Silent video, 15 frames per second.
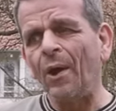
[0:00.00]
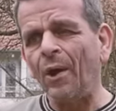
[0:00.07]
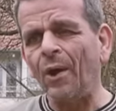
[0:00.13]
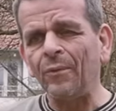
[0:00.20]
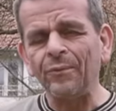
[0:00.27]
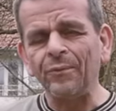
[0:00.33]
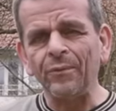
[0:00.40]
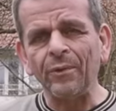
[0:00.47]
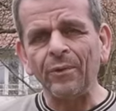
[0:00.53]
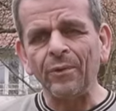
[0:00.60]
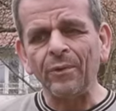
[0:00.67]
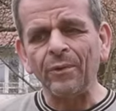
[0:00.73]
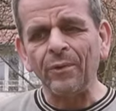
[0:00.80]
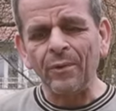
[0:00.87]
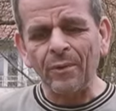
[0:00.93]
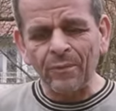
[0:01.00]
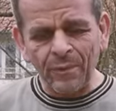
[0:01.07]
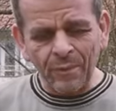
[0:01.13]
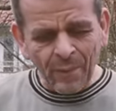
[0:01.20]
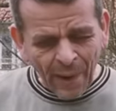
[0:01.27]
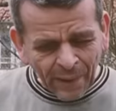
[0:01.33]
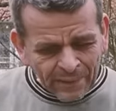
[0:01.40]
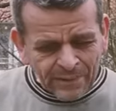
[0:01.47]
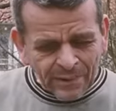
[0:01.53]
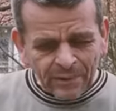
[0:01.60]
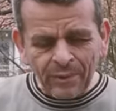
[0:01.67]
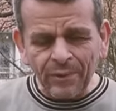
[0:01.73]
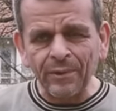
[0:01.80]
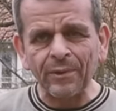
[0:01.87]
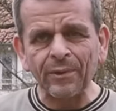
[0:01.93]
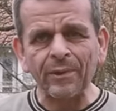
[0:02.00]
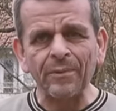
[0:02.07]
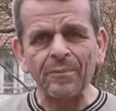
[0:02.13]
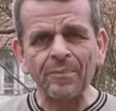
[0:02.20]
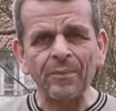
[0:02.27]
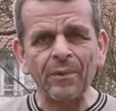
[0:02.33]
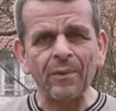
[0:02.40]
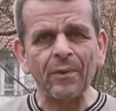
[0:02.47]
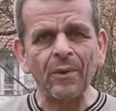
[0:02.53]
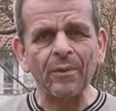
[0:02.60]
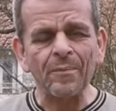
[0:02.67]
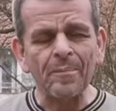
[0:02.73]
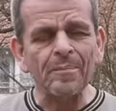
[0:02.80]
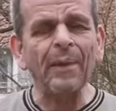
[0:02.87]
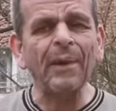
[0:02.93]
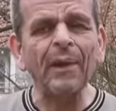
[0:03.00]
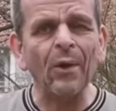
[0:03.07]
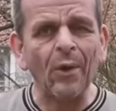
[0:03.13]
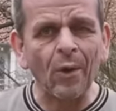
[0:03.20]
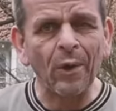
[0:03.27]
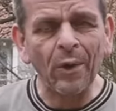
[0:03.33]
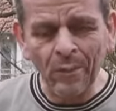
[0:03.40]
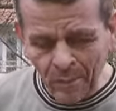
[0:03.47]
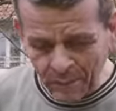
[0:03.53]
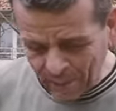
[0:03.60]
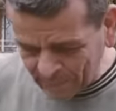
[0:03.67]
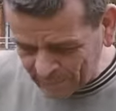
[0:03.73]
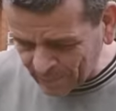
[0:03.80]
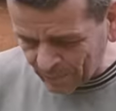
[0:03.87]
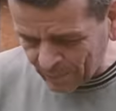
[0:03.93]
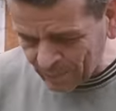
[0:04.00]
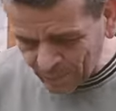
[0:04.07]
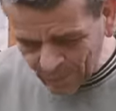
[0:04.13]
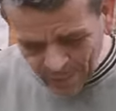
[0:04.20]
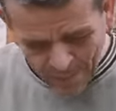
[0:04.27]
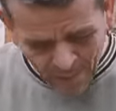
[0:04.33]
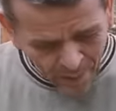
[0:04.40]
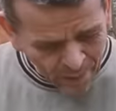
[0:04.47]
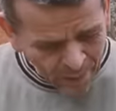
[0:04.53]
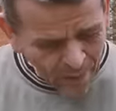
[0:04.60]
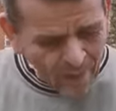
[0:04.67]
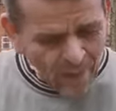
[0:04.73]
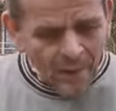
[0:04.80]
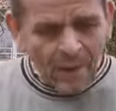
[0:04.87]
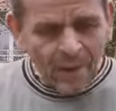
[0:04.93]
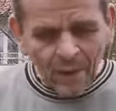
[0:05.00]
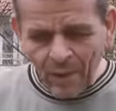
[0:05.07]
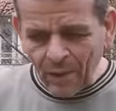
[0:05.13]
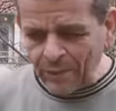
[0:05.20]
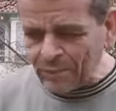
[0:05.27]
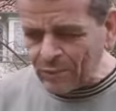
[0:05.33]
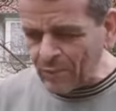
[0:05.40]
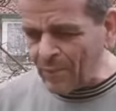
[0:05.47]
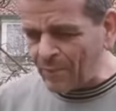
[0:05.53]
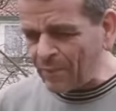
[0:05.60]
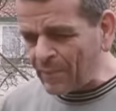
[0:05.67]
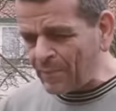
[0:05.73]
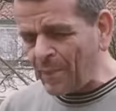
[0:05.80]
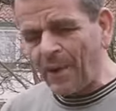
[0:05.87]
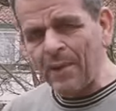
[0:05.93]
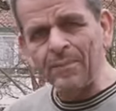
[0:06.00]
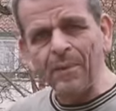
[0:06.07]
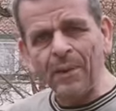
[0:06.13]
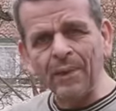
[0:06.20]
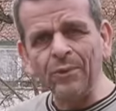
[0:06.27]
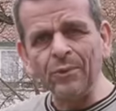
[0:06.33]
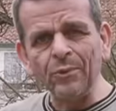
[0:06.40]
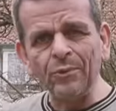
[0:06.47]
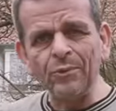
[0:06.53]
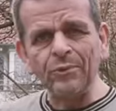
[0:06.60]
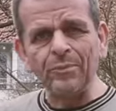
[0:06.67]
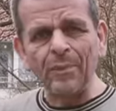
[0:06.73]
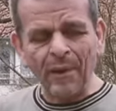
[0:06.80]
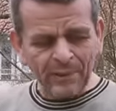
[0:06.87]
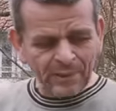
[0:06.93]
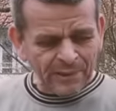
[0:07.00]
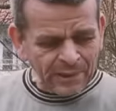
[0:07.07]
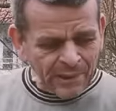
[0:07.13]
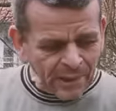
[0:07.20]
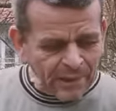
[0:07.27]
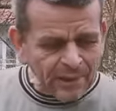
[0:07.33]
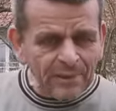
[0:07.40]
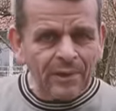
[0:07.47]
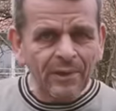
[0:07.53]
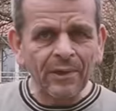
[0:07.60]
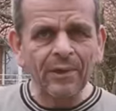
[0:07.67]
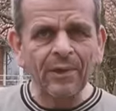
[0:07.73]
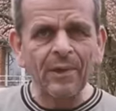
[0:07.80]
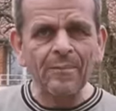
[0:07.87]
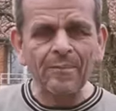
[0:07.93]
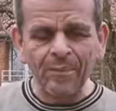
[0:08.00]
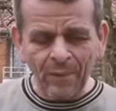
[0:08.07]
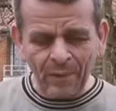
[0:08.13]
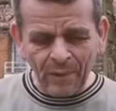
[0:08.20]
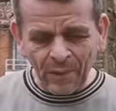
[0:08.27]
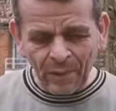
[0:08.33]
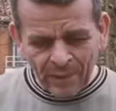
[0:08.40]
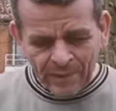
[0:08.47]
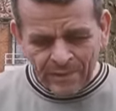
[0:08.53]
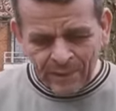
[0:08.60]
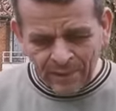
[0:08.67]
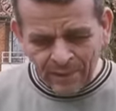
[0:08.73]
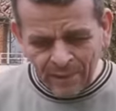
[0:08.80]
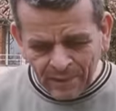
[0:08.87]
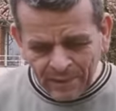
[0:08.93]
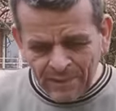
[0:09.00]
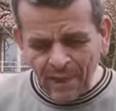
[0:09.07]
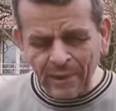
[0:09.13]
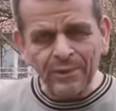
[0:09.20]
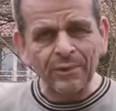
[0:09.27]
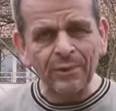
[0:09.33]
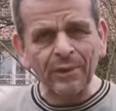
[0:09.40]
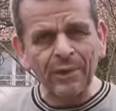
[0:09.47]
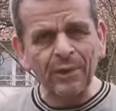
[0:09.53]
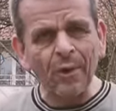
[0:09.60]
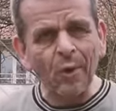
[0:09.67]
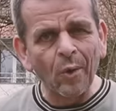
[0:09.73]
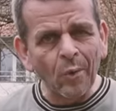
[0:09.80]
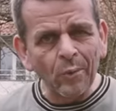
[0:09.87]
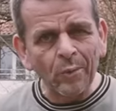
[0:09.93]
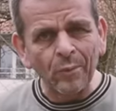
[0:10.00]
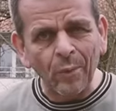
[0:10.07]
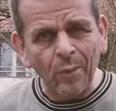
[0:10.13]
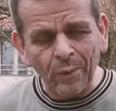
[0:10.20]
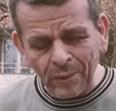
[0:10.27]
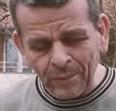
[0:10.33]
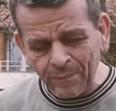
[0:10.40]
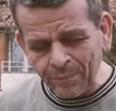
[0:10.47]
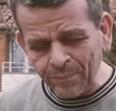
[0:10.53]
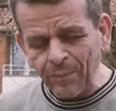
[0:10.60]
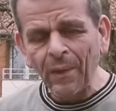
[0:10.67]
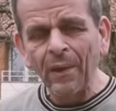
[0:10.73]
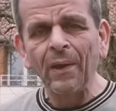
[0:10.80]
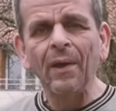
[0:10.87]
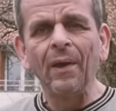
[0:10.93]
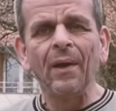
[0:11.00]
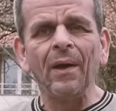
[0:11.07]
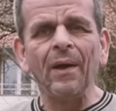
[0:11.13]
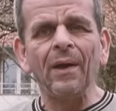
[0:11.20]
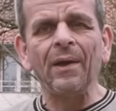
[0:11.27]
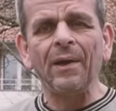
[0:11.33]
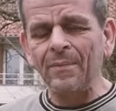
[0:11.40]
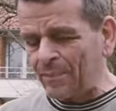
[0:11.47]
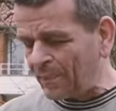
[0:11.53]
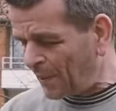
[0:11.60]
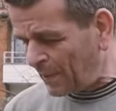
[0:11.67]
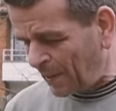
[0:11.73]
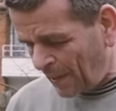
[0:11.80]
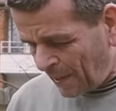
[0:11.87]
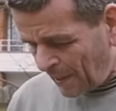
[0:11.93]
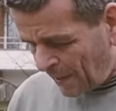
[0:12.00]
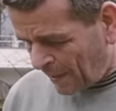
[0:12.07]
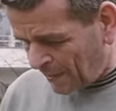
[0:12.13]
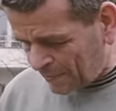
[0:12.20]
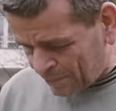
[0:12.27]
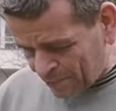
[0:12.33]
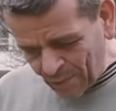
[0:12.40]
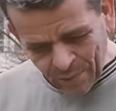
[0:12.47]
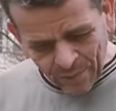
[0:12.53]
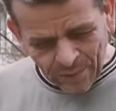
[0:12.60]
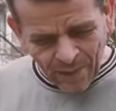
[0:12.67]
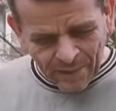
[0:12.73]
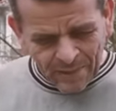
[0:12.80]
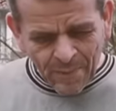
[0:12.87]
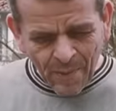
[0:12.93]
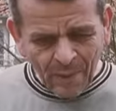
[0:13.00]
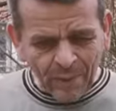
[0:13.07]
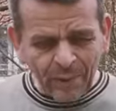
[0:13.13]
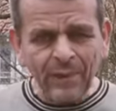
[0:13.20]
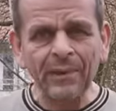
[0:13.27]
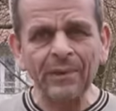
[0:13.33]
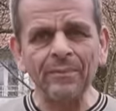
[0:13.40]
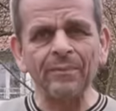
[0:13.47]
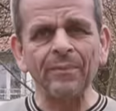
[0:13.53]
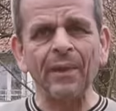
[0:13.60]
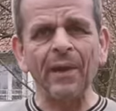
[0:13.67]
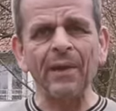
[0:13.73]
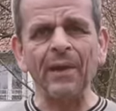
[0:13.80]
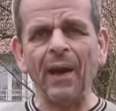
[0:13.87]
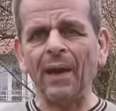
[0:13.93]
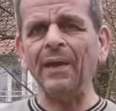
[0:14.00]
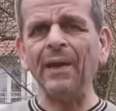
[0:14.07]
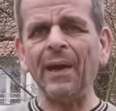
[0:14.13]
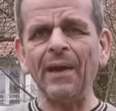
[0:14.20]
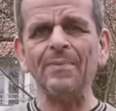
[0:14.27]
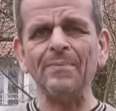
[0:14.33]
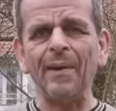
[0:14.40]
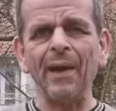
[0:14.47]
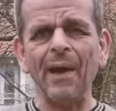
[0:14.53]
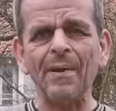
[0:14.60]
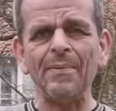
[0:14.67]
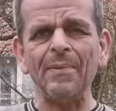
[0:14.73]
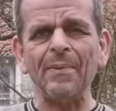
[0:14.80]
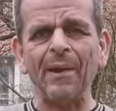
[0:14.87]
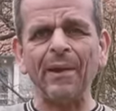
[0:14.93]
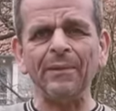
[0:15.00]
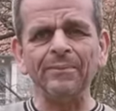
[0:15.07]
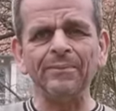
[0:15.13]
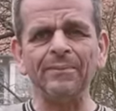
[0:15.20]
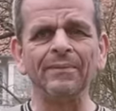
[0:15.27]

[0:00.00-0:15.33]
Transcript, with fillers: of uh, the, the, wax, the, the, the, mink oil wax that I was talking about. Uh, some of them I may use my sealant, um, at least in the inside, so it can hold water. Um, and so that's about it. And I am a happy man.